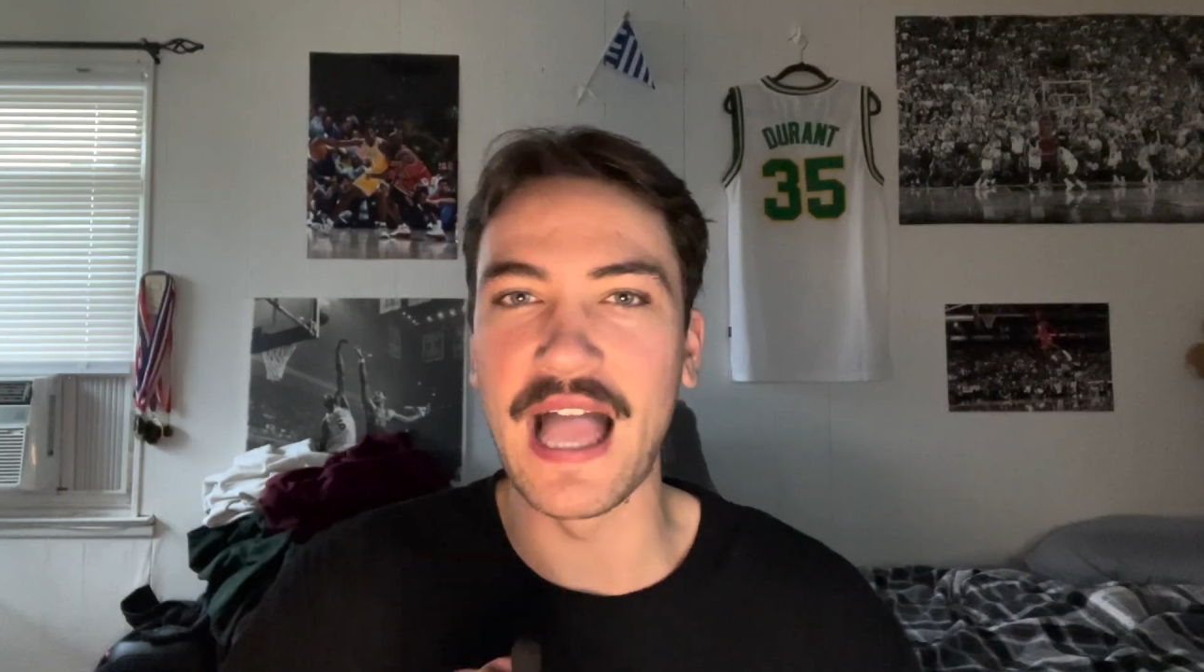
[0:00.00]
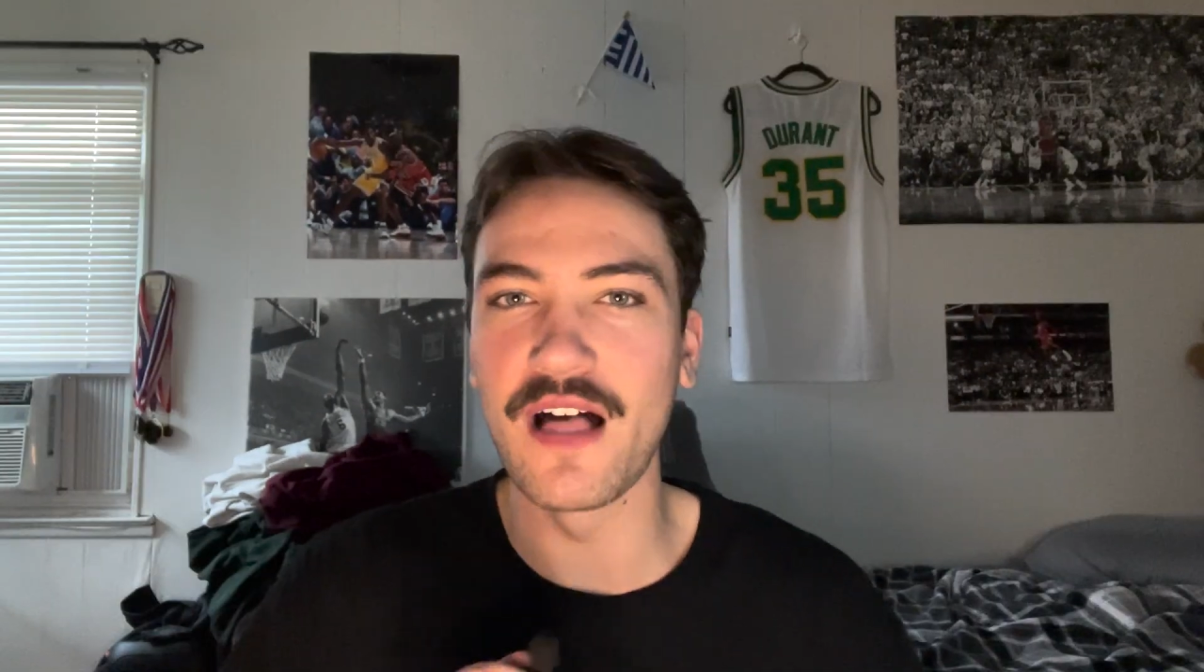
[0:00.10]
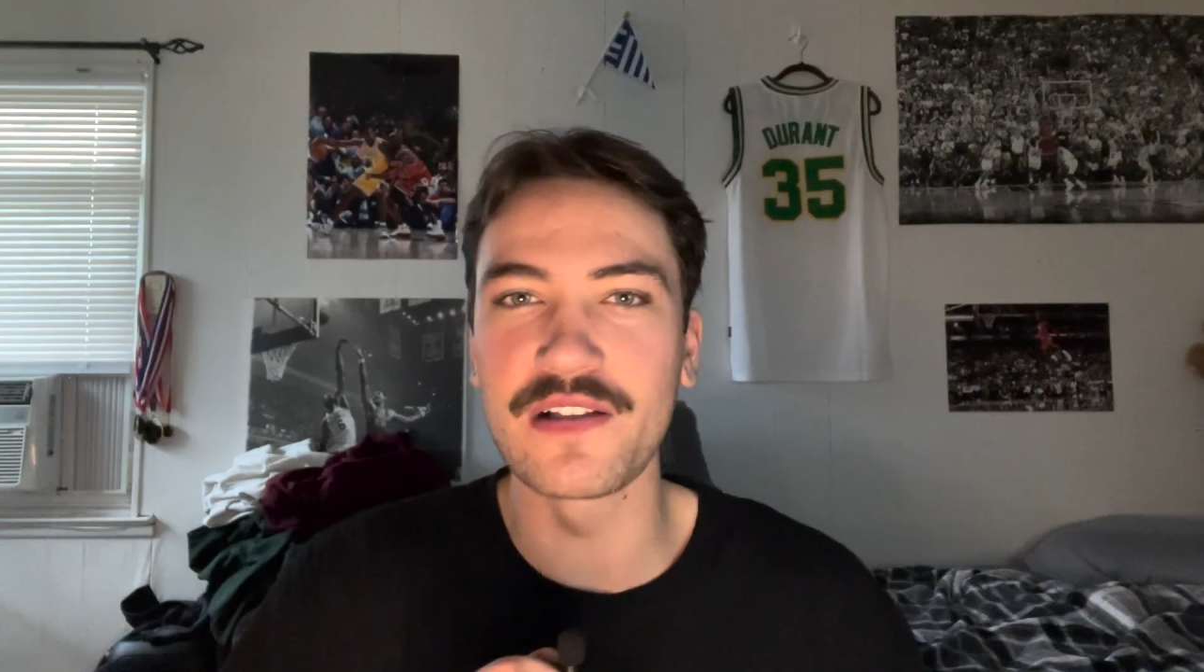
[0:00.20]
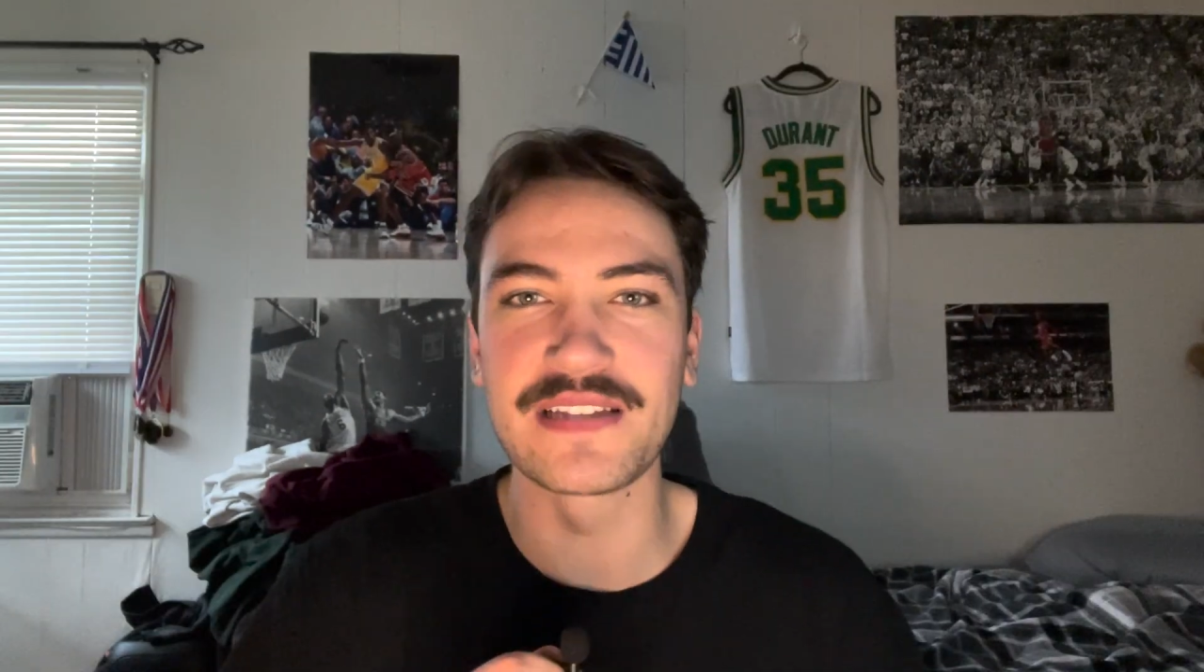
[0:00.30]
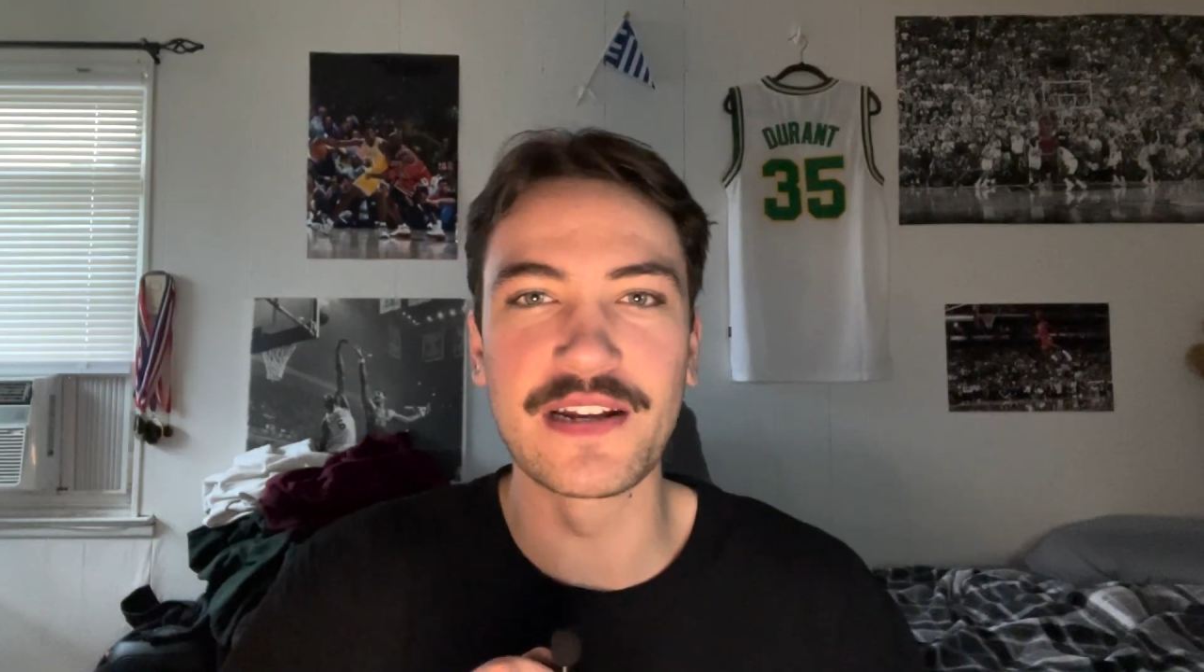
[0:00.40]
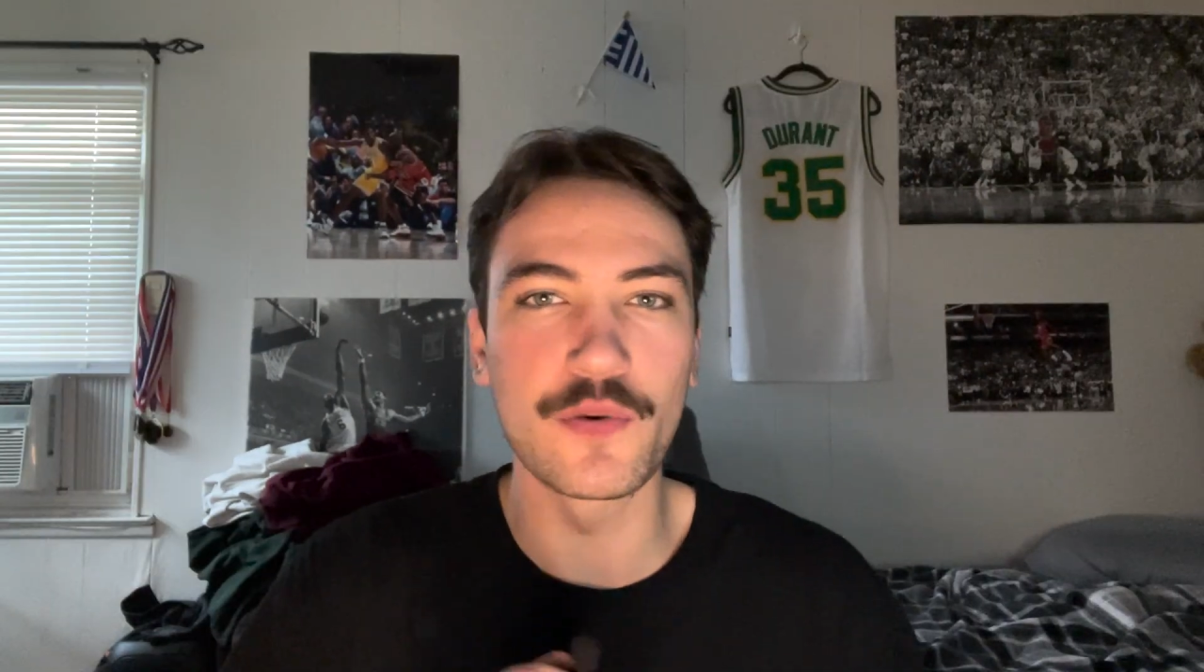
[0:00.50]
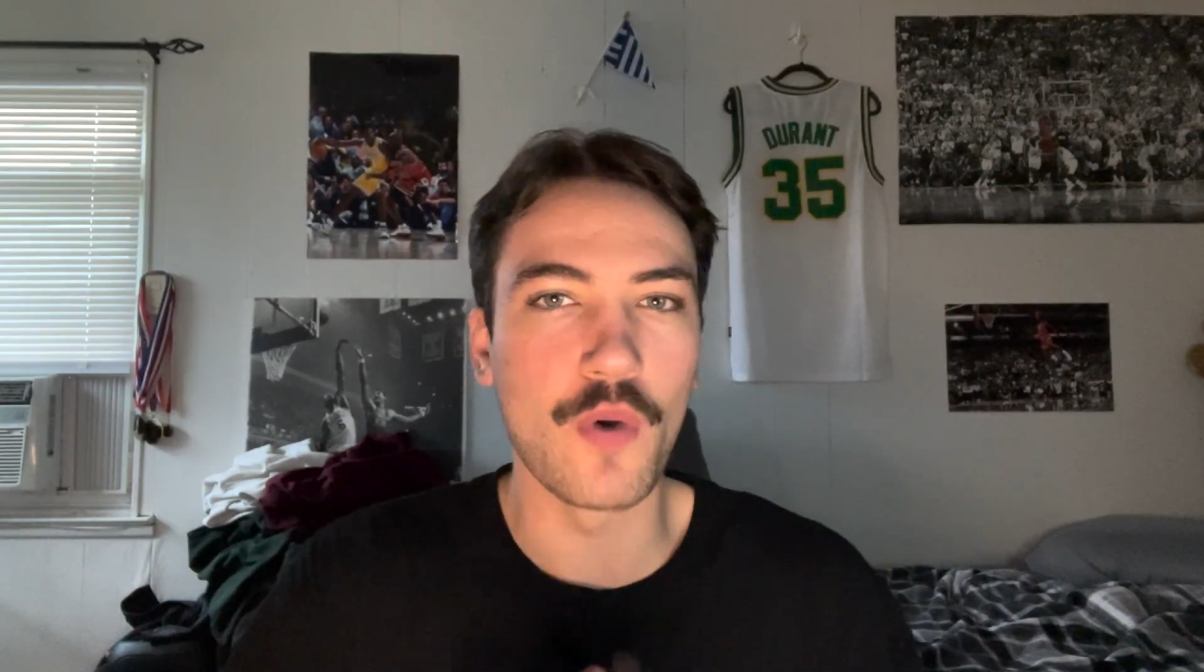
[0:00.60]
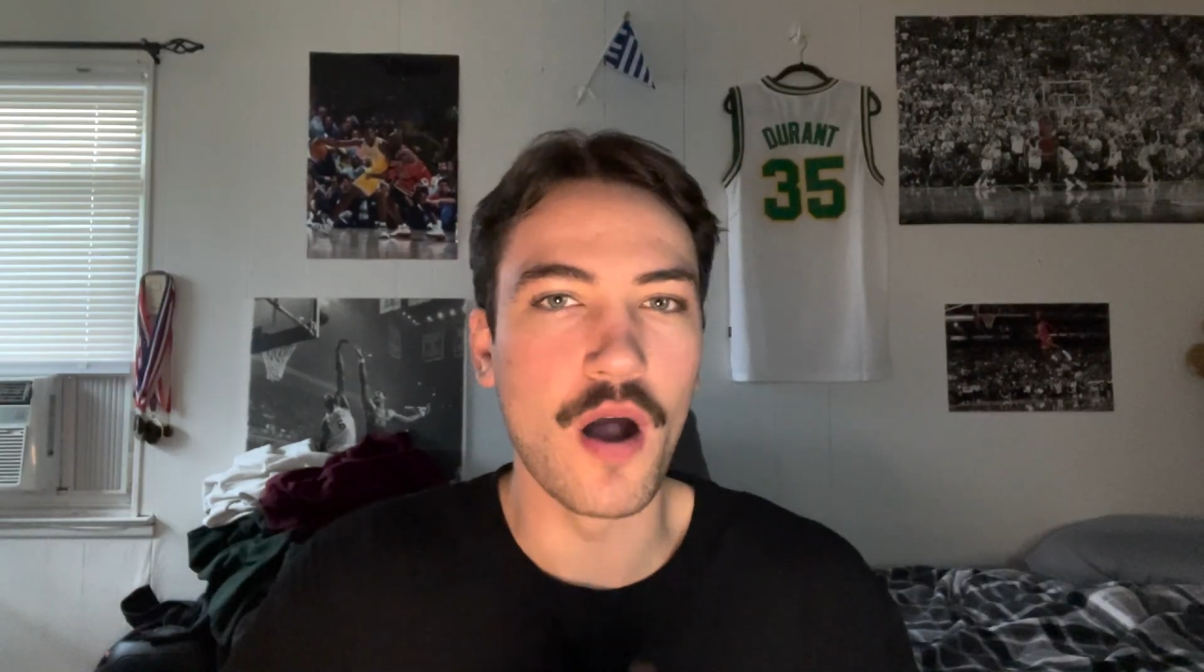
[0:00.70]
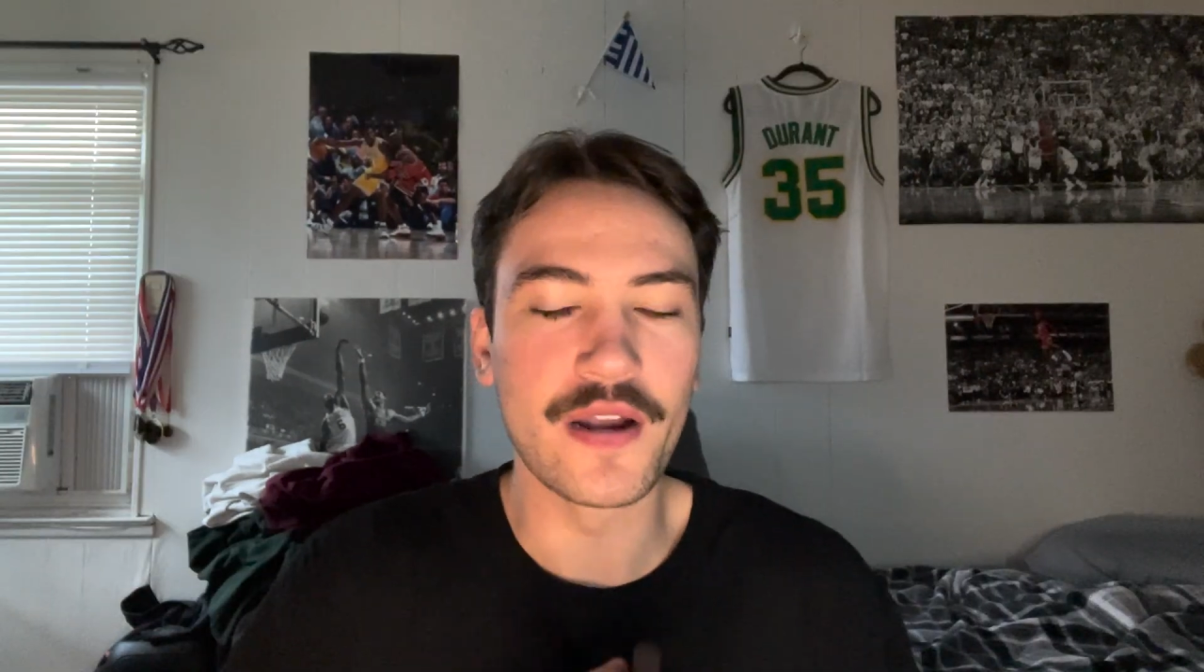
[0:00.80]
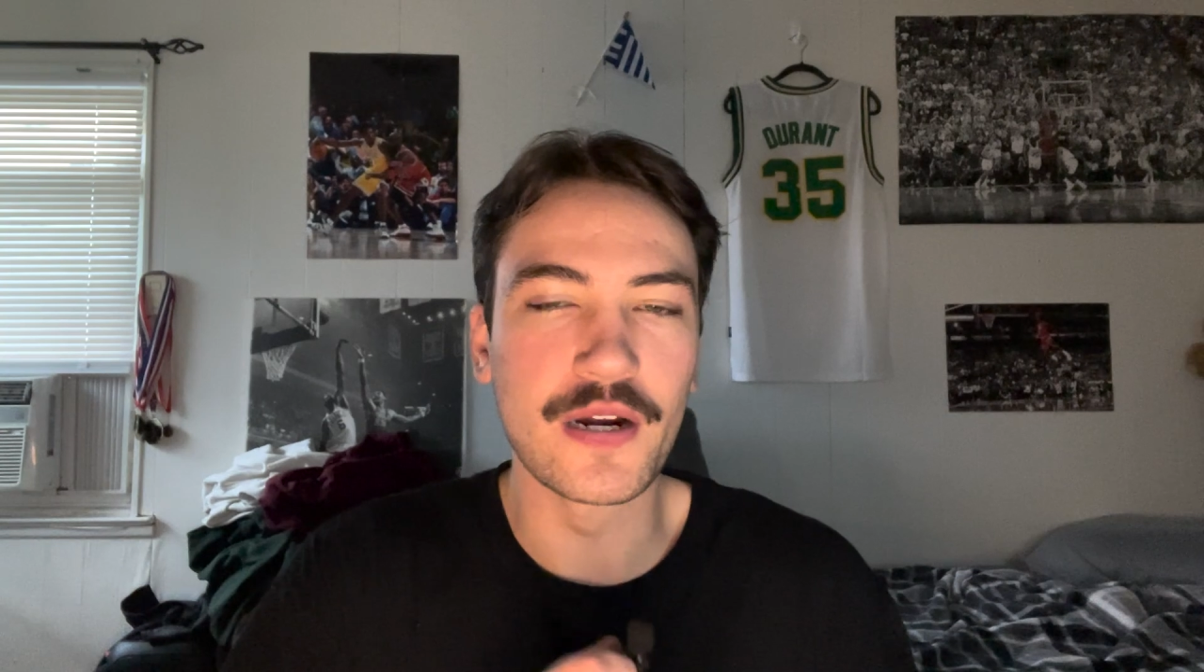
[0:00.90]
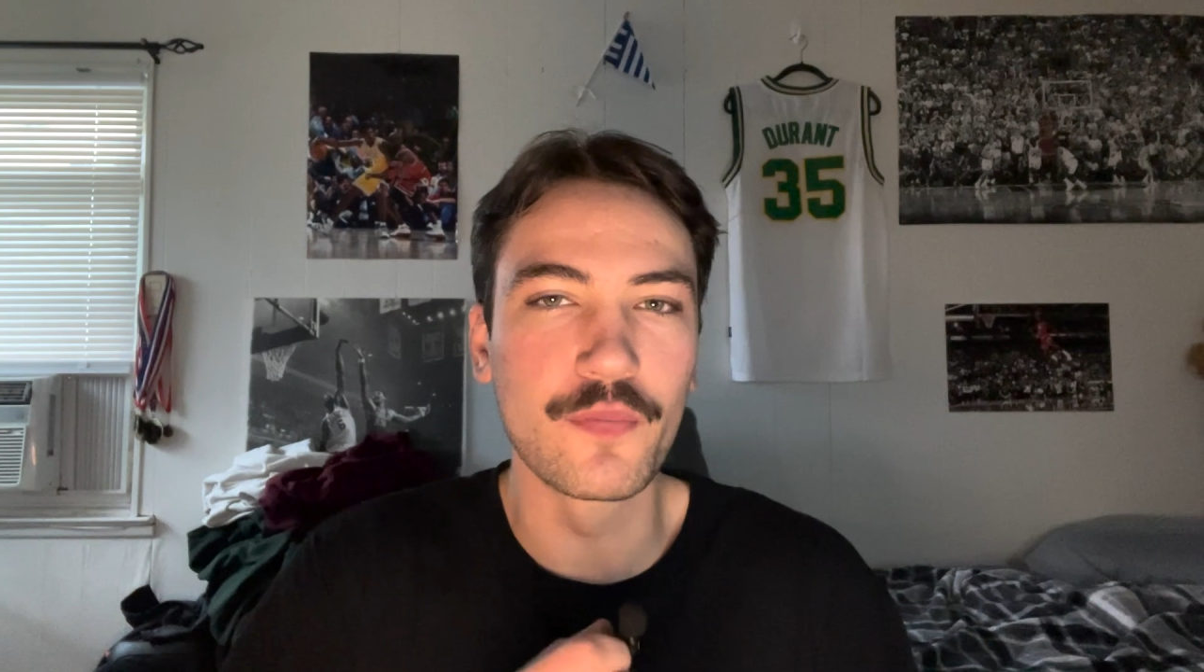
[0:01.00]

Alexander-Walker